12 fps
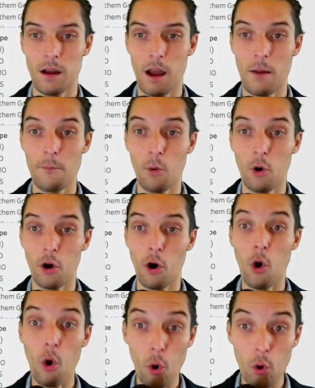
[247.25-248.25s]

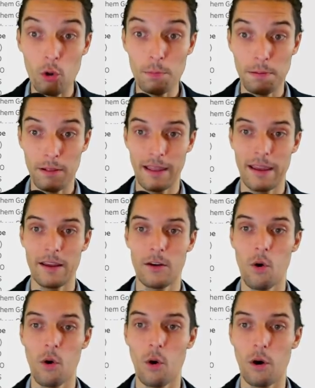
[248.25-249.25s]
whole plan
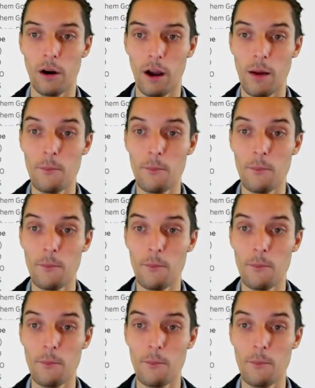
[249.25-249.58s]
or a